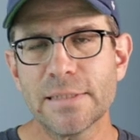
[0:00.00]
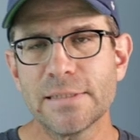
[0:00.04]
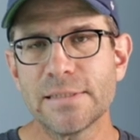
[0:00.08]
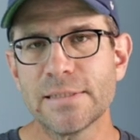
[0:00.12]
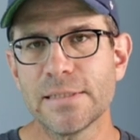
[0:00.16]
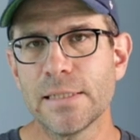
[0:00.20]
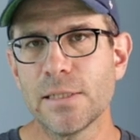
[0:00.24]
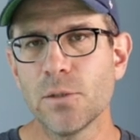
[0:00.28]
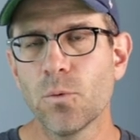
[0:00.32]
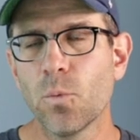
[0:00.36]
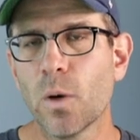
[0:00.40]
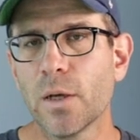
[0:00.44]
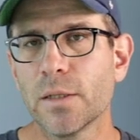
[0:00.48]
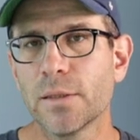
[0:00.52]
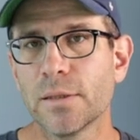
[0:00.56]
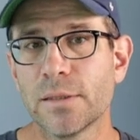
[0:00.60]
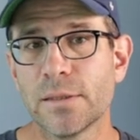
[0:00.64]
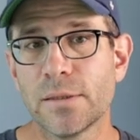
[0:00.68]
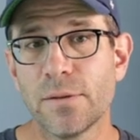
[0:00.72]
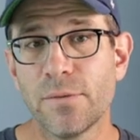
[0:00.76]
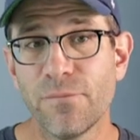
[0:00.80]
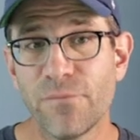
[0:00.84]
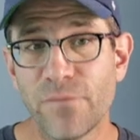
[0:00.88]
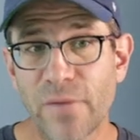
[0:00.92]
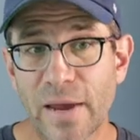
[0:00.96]
I see what
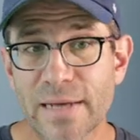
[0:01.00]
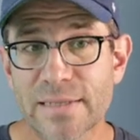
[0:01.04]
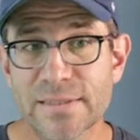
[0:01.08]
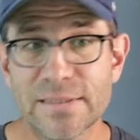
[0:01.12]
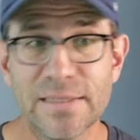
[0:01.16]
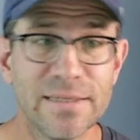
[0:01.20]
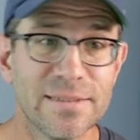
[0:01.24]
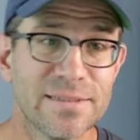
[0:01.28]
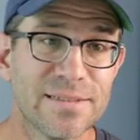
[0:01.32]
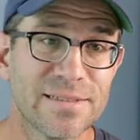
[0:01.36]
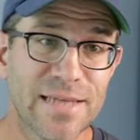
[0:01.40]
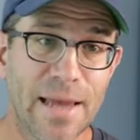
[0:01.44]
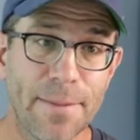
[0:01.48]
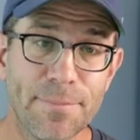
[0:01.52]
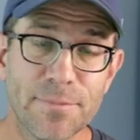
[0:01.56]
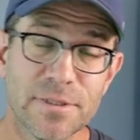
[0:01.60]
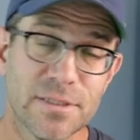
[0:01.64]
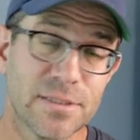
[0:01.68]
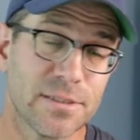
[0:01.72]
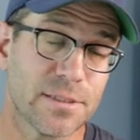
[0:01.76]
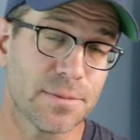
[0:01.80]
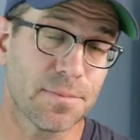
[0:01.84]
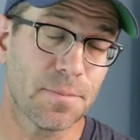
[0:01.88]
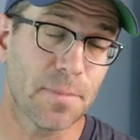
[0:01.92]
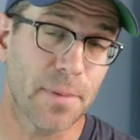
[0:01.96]
vaccine
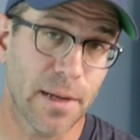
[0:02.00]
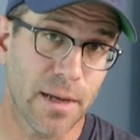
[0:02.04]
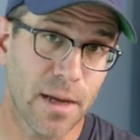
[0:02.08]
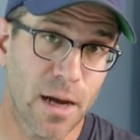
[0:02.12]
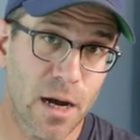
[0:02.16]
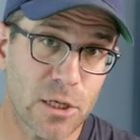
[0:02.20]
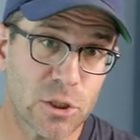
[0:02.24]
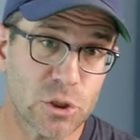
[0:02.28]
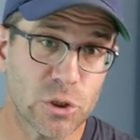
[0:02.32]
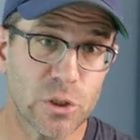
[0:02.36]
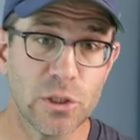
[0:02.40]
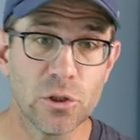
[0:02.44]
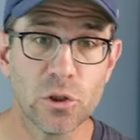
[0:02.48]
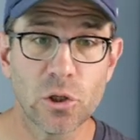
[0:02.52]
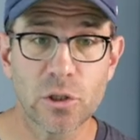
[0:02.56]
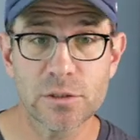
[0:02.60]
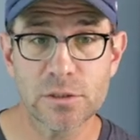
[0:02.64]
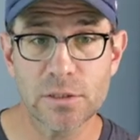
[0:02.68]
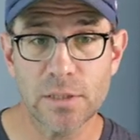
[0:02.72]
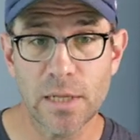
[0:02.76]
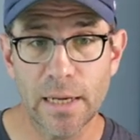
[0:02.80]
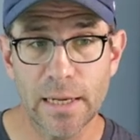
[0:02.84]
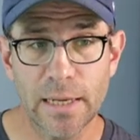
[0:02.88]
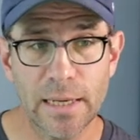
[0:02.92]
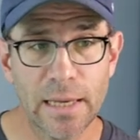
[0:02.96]
skepticism by country
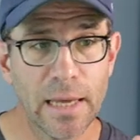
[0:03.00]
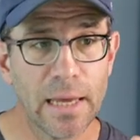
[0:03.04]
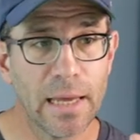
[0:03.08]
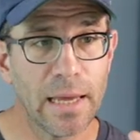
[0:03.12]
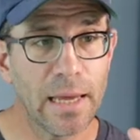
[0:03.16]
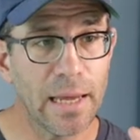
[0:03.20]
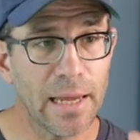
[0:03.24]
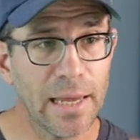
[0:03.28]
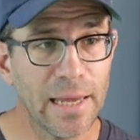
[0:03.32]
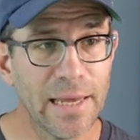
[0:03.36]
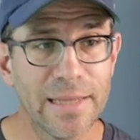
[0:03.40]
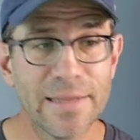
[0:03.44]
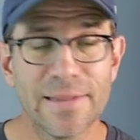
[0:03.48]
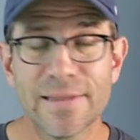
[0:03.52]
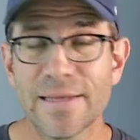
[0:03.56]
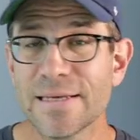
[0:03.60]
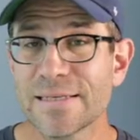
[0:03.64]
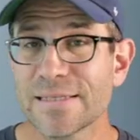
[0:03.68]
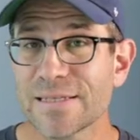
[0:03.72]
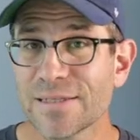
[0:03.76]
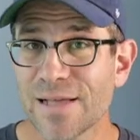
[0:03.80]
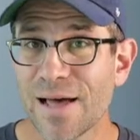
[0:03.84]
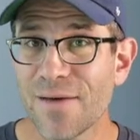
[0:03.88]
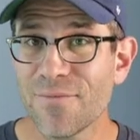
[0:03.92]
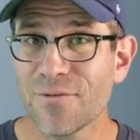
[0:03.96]
looks like in
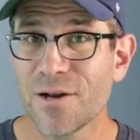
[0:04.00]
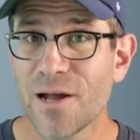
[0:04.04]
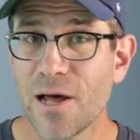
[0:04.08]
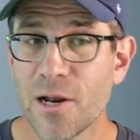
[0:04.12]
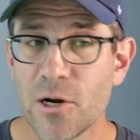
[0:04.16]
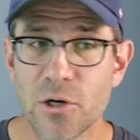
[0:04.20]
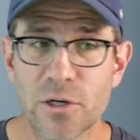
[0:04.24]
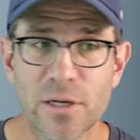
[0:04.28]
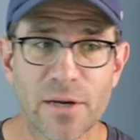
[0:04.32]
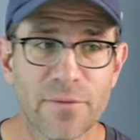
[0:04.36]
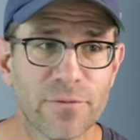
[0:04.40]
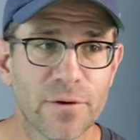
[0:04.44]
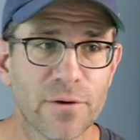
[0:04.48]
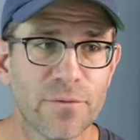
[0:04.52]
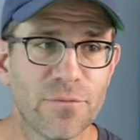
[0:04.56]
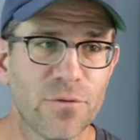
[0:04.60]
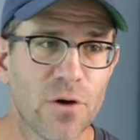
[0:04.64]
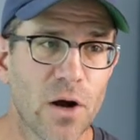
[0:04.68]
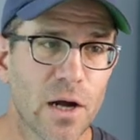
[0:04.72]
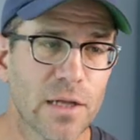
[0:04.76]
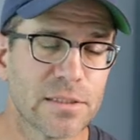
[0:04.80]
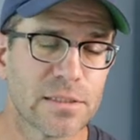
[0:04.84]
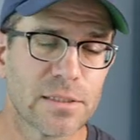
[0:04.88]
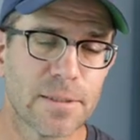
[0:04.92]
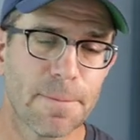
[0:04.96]
these 1100 different
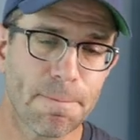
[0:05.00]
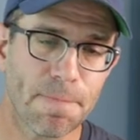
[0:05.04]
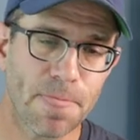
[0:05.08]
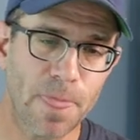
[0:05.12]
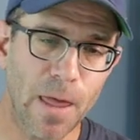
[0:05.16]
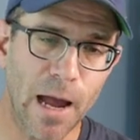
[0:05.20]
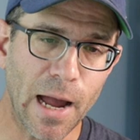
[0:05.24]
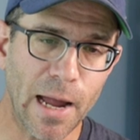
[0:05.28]
fonts.